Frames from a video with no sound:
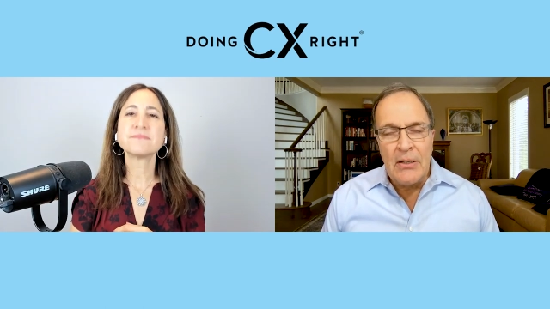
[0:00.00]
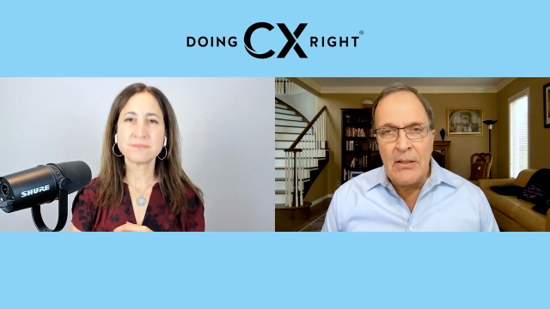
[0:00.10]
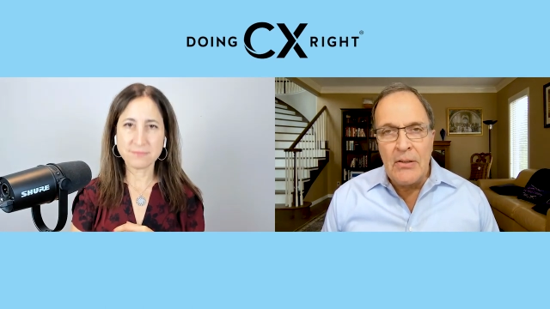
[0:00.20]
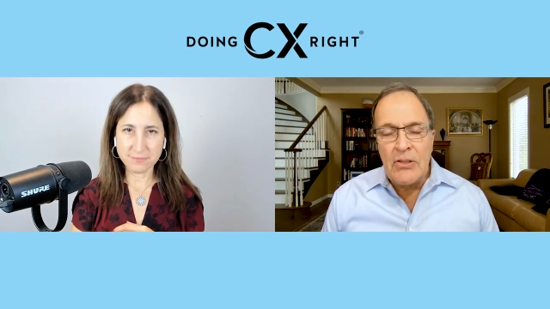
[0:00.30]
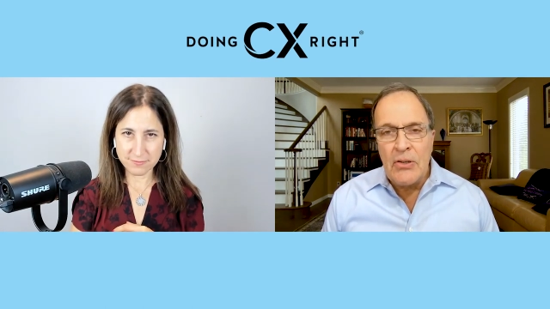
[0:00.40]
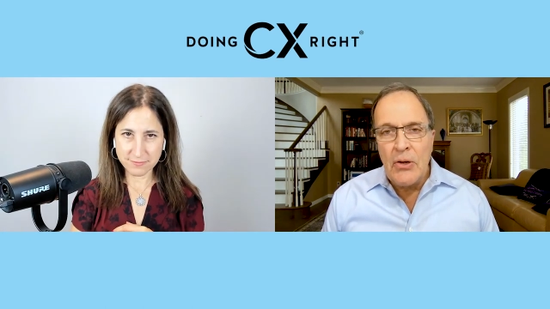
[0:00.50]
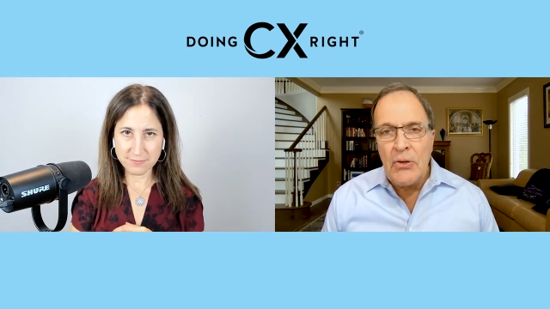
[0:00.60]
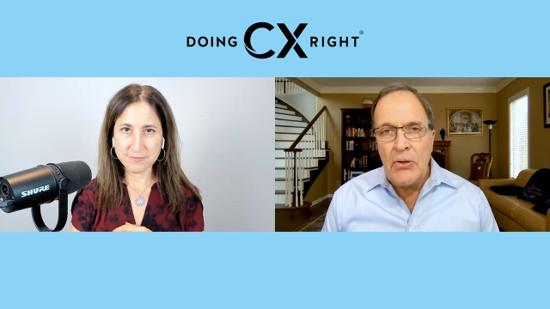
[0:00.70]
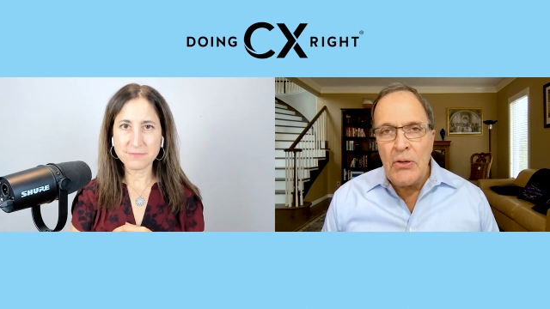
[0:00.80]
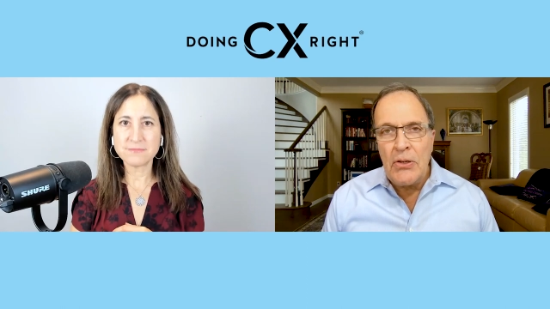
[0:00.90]
Speaker 1: there's no
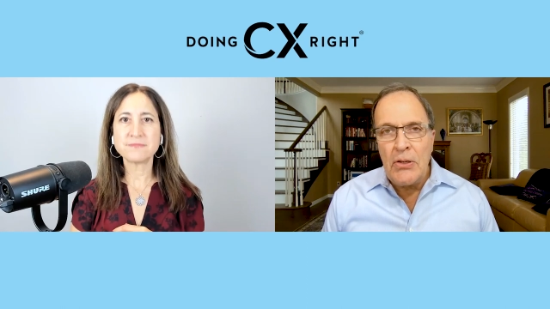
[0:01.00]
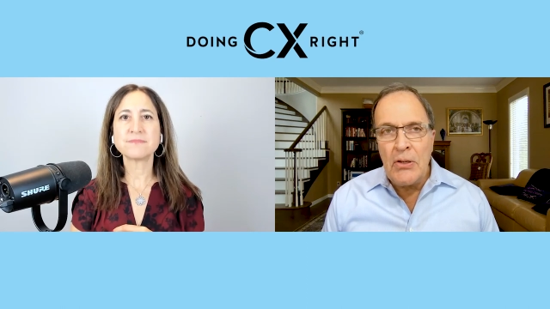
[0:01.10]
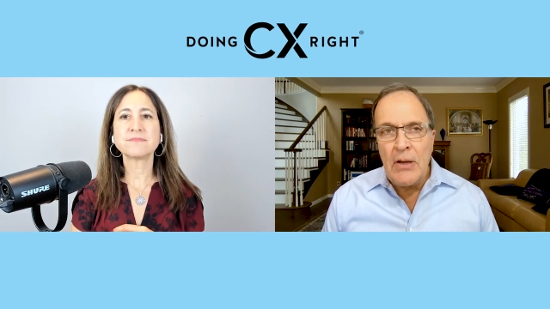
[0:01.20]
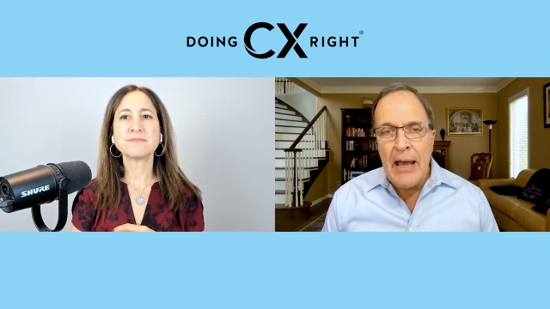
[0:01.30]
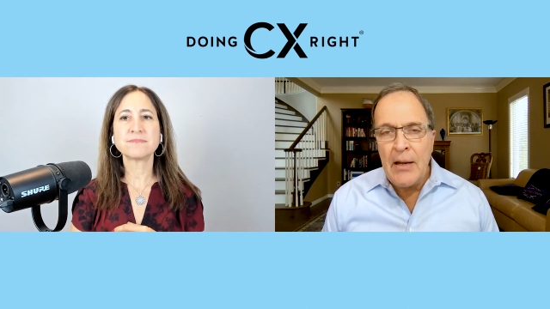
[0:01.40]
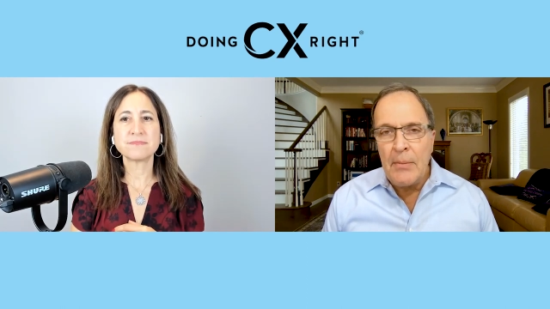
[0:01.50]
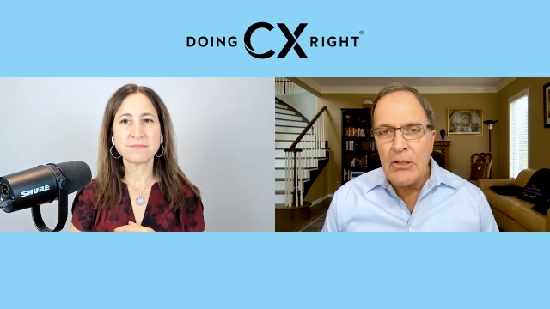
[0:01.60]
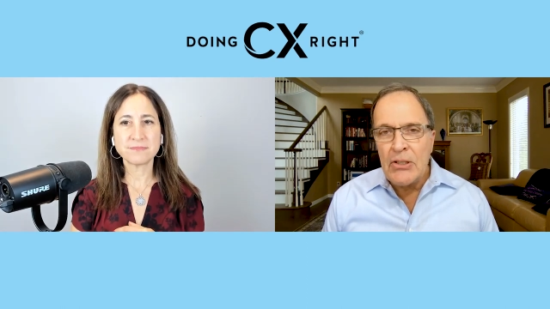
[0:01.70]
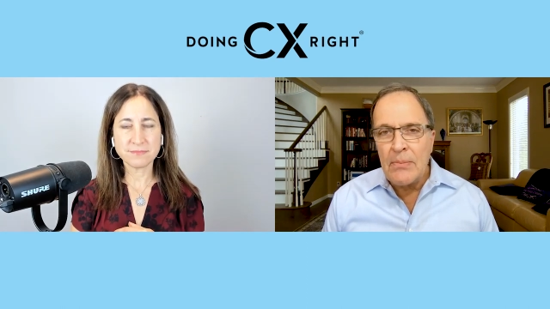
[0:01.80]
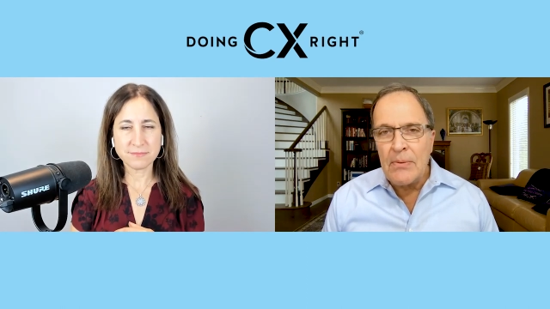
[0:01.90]

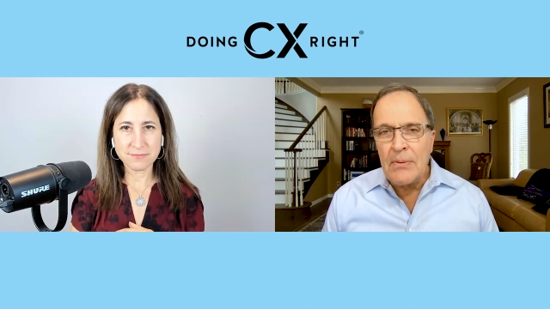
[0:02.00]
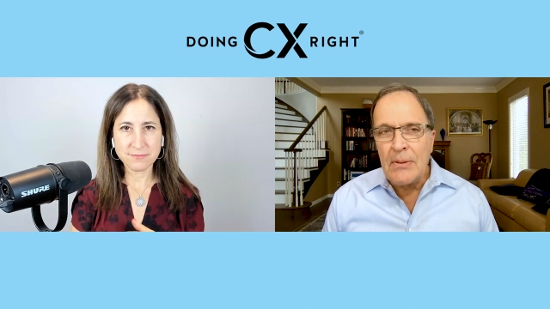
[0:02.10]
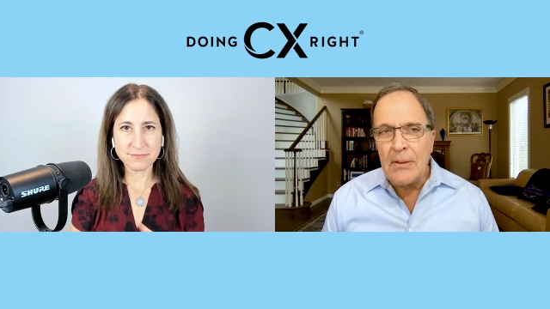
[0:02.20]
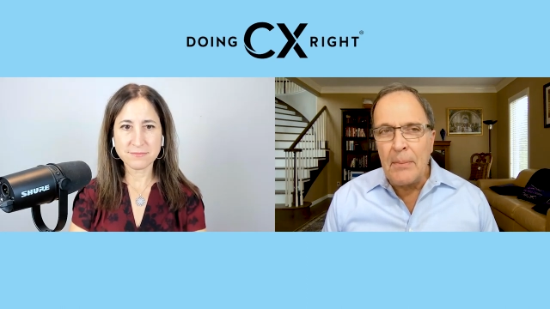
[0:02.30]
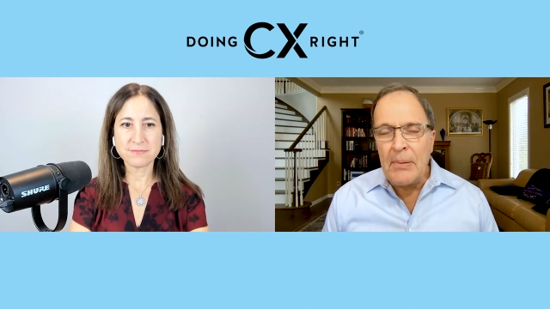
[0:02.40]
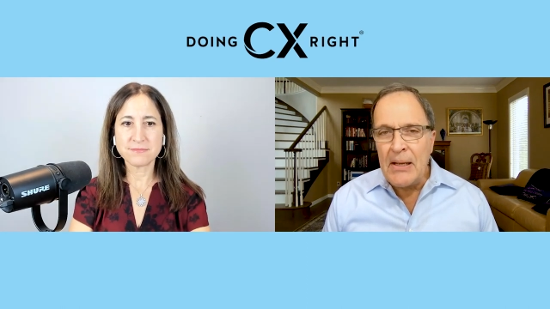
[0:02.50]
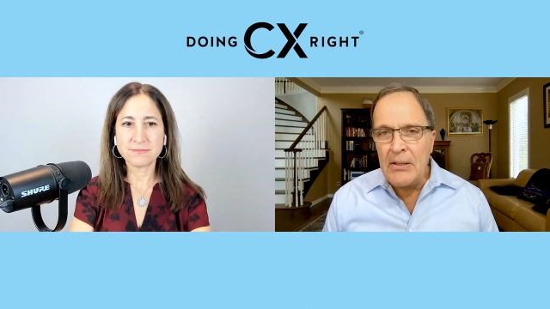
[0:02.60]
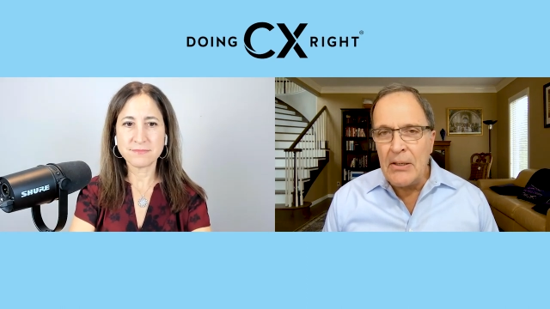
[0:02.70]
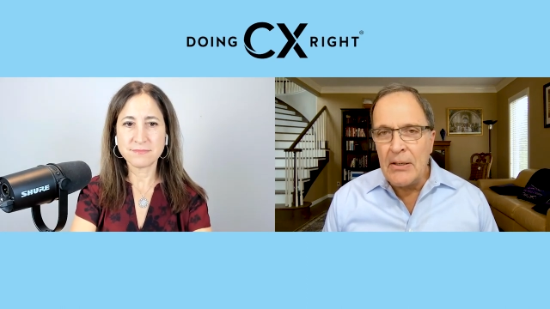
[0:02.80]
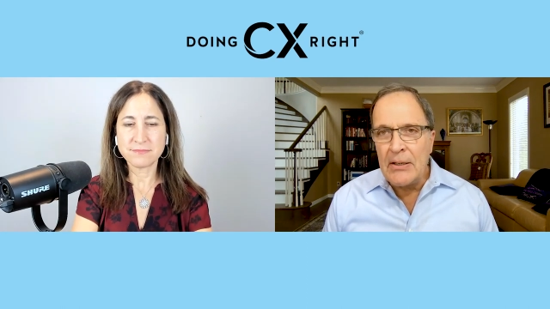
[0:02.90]
unanimous
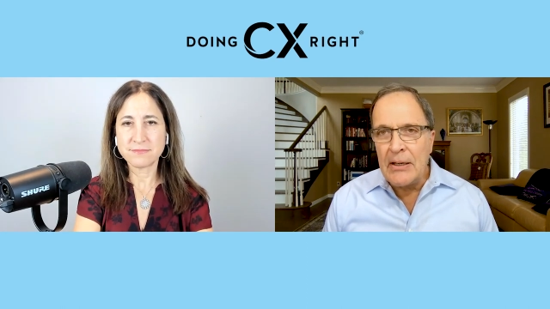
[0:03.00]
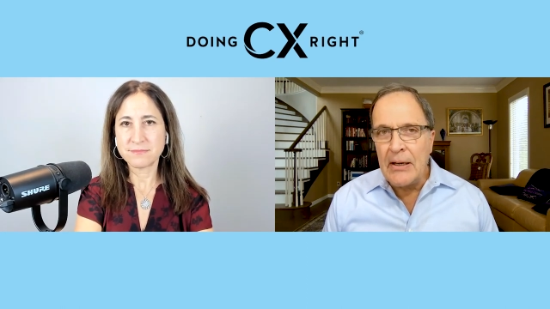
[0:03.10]
opinion.